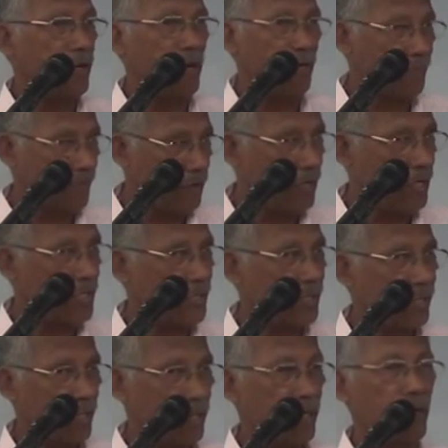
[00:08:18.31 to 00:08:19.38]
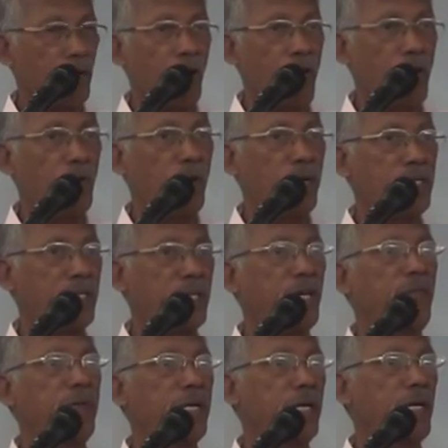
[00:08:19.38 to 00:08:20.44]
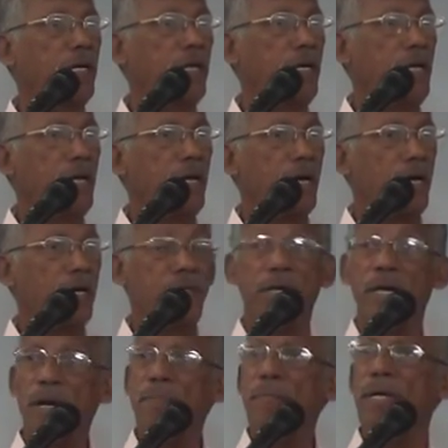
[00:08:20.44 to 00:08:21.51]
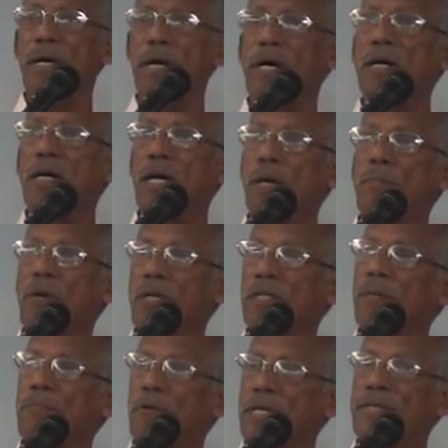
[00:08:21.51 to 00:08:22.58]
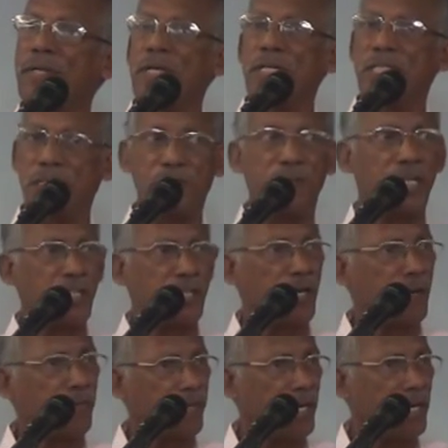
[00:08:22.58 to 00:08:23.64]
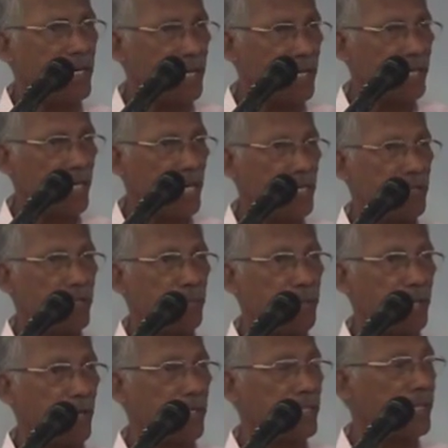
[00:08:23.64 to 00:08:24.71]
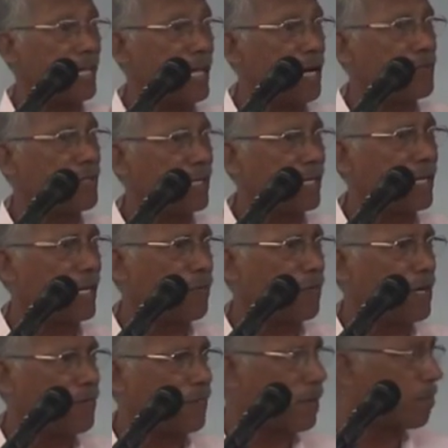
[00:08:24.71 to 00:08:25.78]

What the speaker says: Of course, God was giving Jeremiah about the political situation of the country, because they have turned away